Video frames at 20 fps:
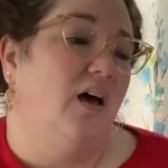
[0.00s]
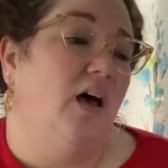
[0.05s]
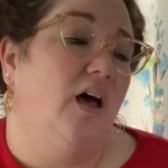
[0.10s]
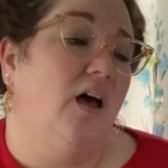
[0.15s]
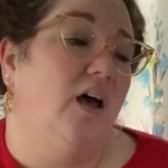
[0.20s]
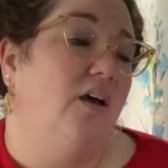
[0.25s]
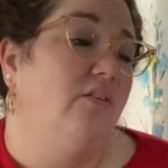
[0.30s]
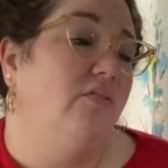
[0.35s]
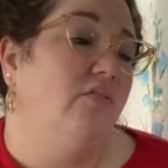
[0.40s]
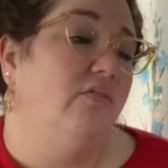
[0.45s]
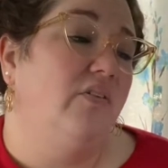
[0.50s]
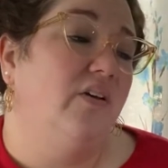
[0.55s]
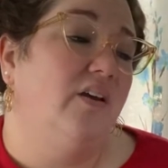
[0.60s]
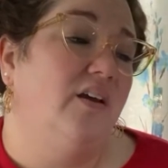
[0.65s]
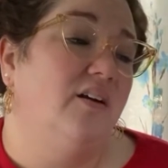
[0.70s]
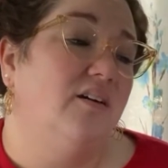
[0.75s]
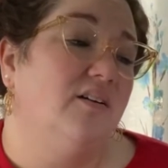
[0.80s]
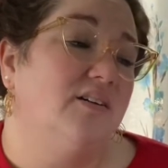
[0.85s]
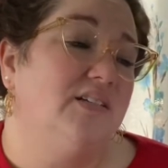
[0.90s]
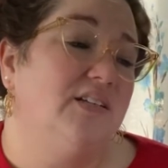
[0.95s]
I
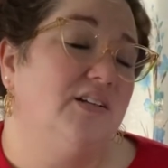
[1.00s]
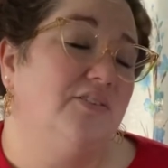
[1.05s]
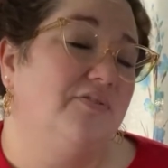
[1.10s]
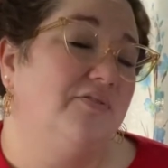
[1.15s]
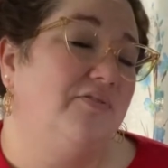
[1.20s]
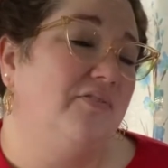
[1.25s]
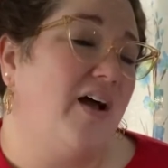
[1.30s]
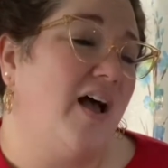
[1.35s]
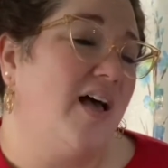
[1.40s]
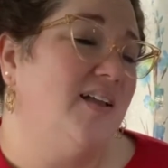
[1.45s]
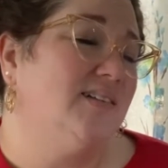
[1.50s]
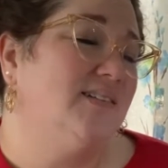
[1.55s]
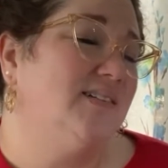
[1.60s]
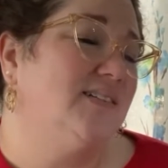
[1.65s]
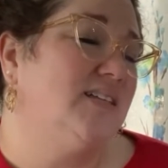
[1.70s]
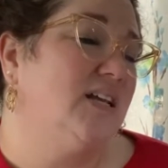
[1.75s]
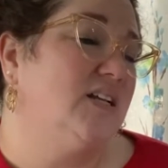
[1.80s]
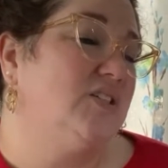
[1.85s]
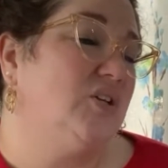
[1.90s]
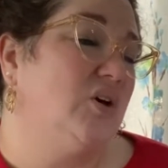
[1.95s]
fear, dear friend,
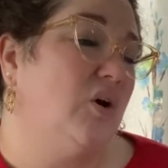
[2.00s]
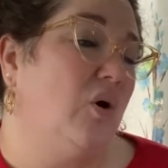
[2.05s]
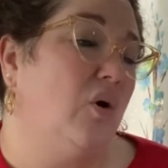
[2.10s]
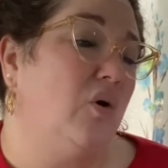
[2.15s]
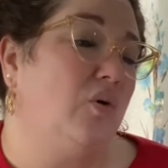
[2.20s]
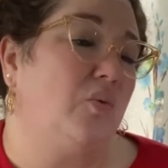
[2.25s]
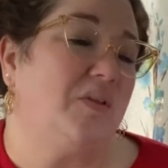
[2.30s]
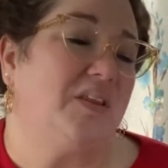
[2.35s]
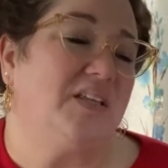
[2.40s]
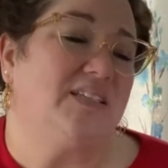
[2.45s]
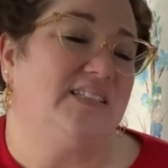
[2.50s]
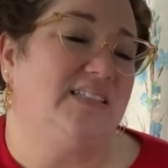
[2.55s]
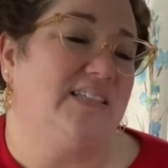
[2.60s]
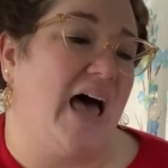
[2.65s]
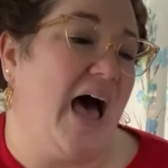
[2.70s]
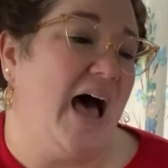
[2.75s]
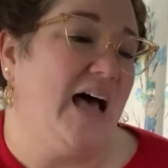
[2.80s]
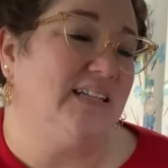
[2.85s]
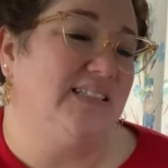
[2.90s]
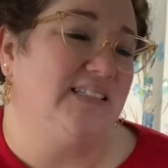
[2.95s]
said Toad with a
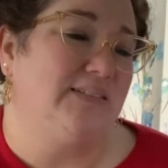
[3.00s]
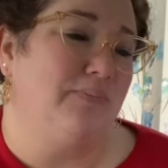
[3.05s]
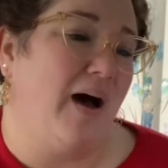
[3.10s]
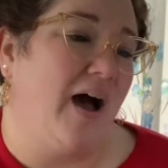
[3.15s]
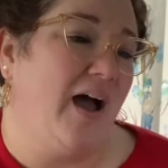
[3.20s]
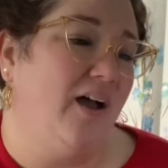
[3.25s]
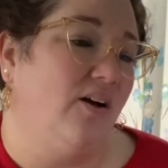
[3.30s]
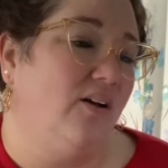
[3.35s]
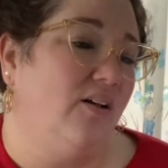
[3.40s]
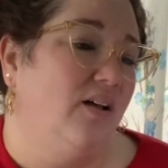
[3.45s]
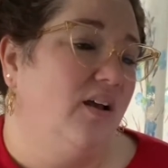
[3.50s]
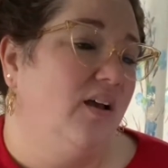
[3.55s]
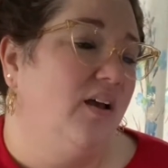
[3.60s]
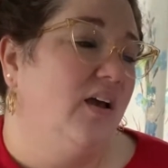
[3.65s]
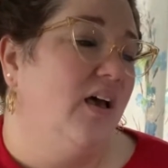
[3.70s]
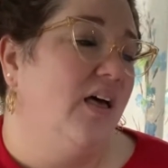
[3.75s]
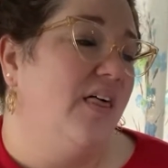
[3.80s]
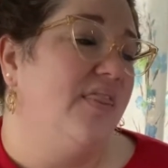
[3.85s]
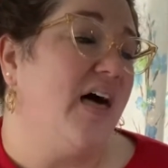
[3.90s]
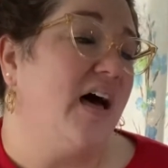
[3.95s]
sad smile,
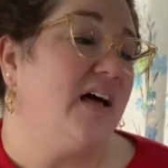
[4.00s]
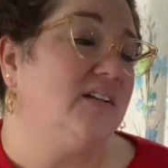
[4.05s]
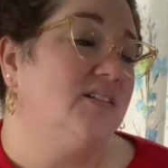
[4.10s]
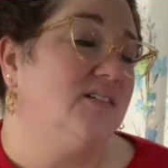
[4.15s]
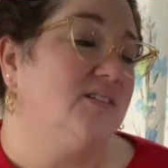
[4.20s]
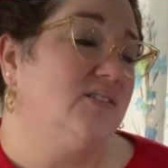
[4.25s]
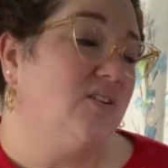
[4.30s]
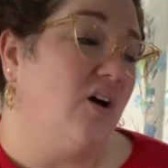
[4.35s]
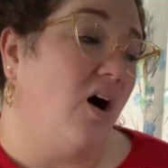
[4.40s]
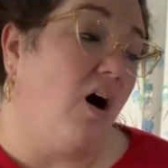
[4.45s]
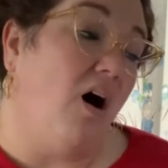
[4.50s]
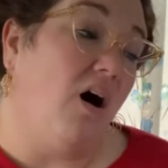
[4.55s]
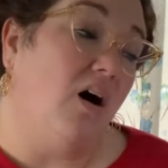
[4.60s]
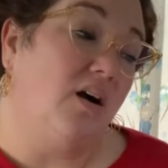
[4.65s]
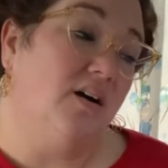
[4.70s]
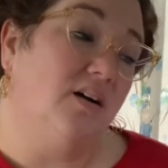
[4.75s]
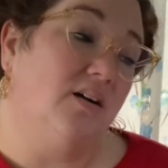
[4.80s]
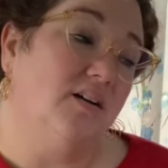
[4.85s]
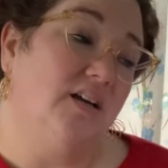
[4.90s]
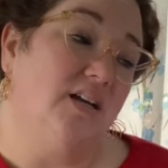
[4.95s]
that
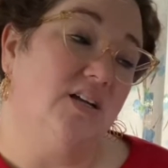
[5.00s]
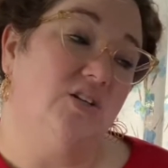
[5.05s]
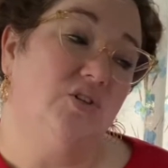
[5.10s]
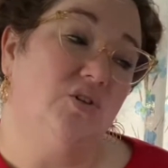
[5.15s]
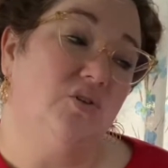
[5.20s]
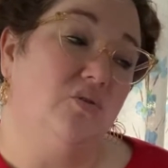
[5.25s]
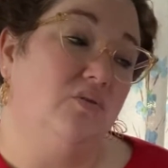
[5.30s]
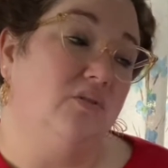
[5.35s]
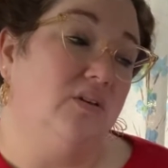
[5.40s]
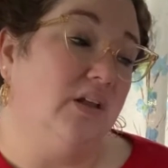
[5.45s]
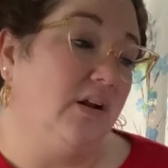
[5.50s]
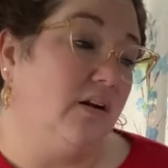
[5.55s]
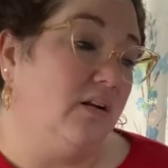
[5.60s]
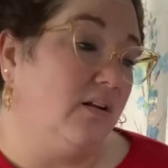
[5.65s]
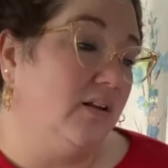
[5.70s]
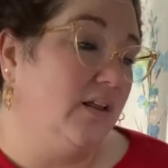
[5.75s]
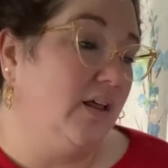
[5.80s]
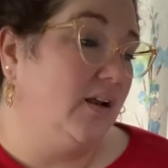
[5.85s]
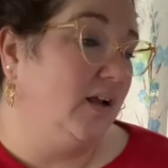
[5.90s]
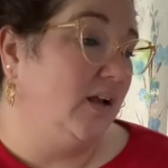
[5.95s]
talk can do
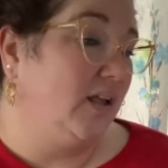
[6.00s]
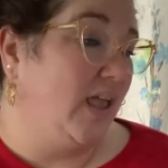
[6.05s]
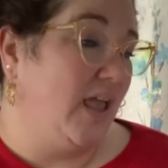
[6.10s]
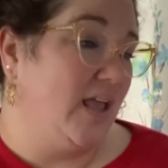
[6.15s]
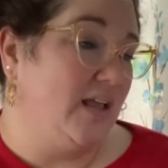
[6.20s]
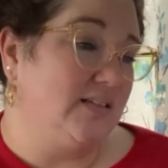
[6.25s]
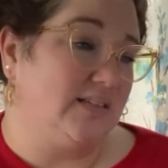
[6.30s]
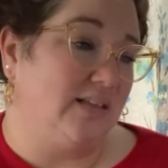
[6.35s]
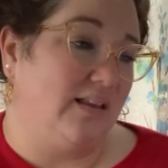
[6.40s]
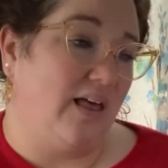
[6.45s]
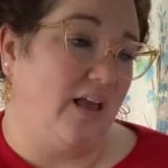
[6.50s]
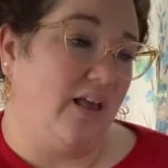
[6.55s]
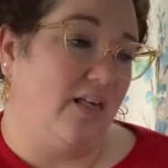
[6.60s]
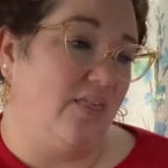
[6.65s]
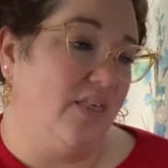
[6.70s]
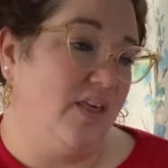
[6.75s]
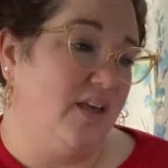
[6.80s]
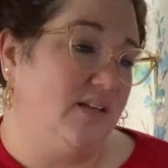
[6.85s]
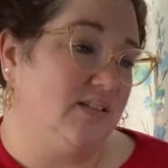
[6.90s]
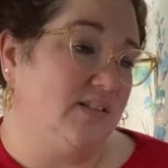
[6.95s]
little in a case like
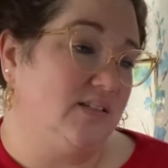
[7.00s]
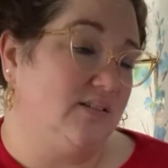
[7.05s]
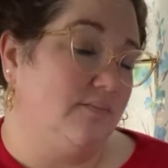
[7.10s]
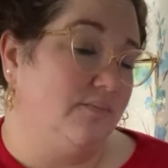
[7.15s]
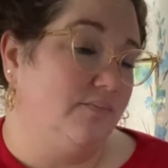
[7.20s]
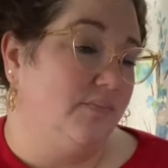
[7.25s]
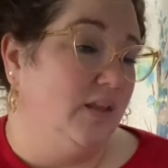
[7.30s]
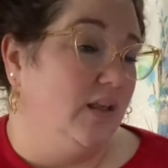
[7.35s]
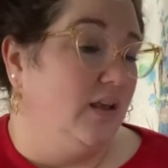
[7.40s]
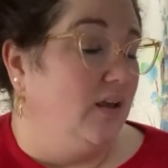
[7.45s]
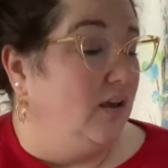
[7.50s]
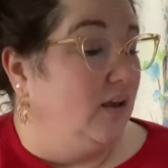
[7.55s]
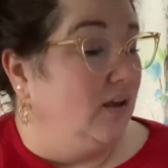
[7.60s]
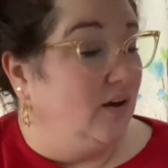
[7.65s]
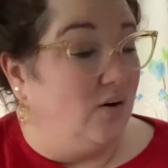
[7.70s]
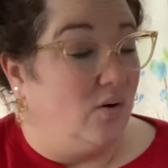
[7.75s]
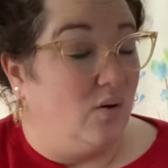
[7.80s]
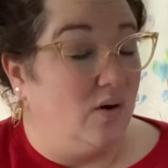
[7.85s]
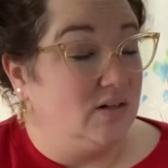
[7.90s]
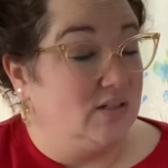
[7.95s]
this,
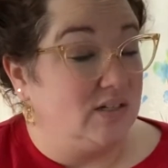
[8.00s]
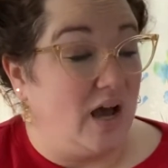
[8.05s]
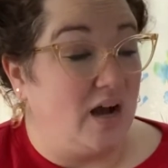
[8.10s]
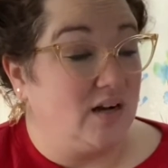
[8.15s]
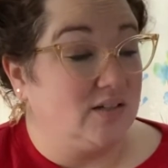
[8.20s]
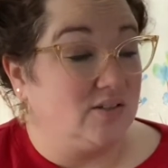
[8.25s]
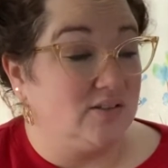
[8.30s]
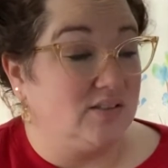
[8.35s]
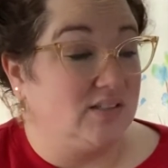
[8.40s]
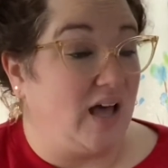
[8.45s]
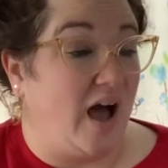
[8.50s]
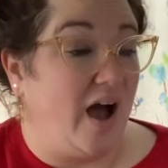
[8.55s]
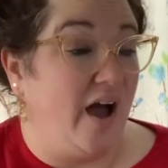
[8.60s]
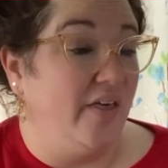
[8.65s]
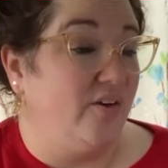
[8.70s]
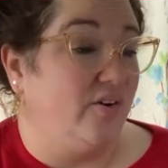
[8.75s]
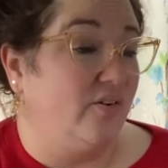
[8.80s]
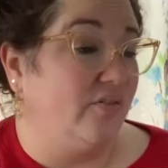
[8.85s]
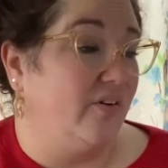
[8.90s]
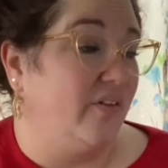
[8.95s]
or doctors
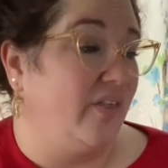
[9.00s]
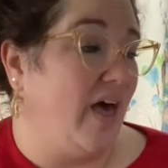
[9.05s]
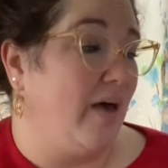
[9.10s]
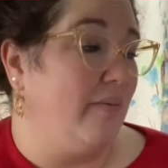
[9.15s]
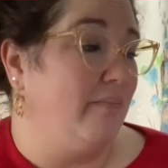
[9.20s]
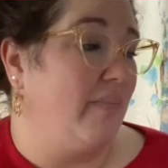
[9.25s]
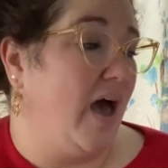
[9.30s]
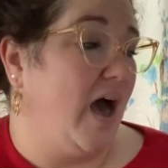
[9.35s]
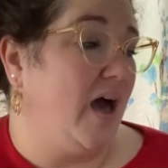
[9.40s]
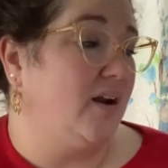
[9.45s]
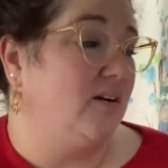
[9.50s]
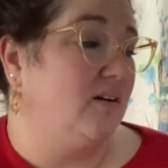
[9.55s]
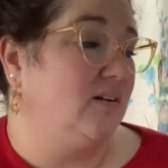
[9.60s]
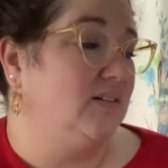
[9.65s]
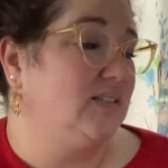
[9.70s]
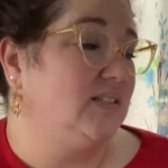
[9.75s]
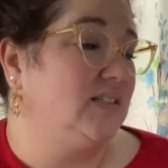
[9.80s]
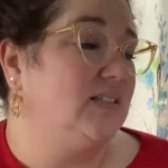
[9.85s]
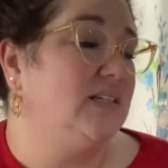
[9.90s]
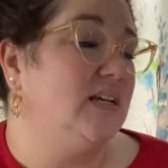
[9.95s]
either for that matter.
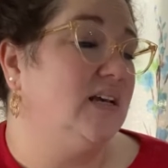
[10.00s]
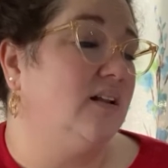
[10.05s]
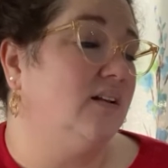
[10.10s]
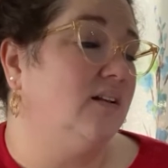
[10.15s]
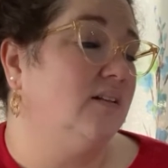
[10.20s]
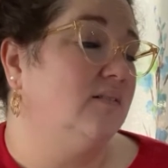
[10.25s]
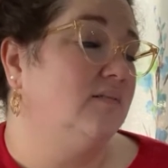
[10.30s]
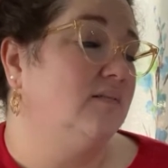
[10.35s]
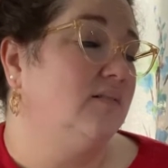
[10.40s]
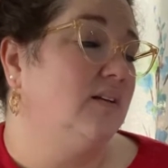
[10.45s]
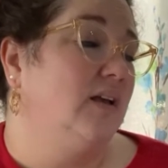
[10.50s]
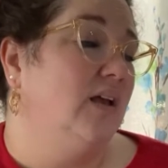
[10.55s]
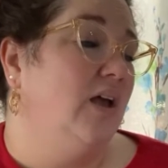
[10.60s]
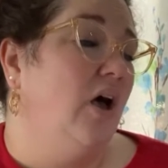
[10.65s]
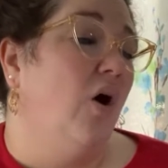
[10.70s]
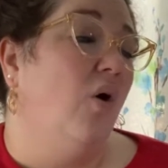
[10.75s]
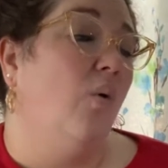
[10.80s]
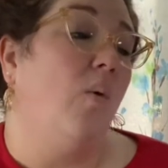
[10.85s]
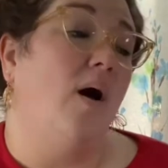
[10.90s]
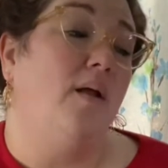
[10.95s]
Still,
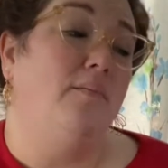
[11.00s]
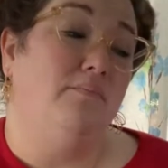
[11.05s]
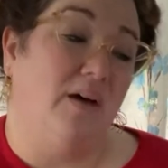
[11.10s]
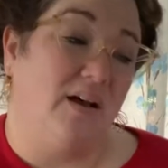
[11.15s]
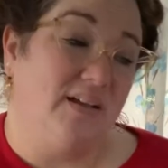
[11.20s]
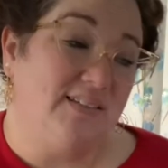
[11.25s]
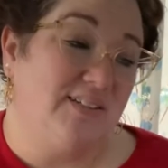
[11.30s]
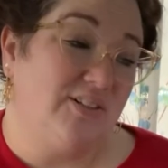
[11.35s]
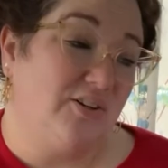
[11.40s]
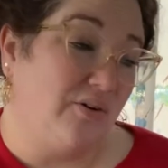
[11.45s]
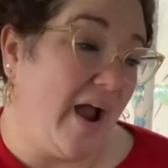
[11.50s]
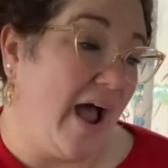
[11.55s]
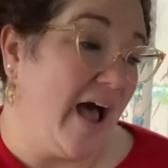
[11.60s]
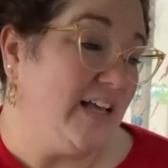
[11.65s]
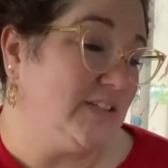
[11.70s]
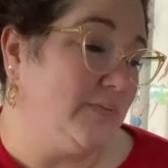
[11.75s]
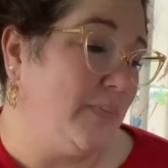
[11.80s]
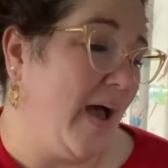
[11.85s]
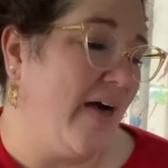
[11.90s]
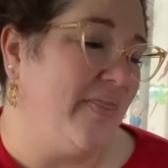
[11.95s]
one must
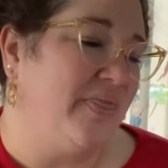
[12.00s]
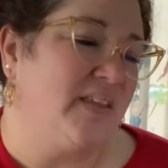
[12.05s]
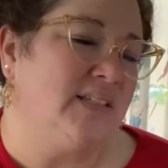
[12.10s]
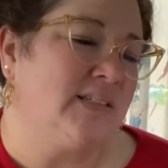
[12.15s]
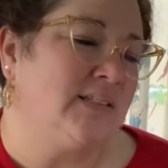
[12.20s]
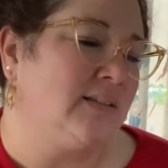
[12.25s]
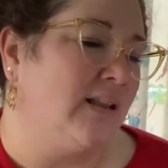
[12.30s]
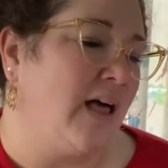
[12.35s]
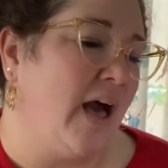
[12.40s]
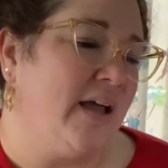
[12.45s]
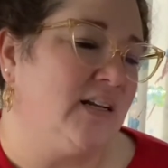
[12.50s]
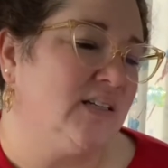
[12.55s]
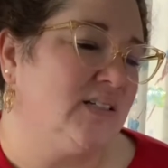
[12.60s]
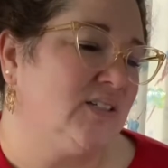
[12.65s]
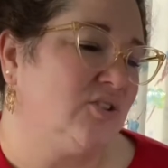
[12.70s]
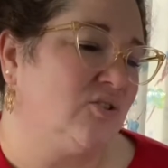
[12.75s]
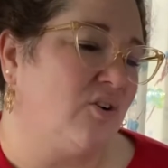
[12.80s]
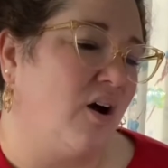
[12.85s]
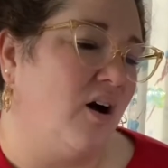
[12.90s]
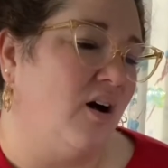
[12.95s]
grasp at the slightest
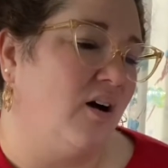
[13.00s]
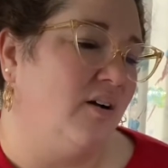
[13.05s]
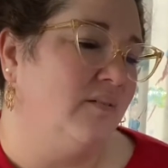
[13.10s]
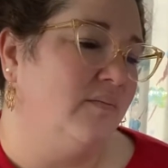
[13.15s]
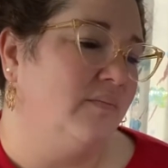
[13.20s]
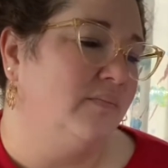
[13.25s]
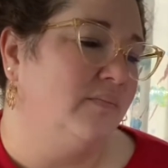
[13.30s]
straw.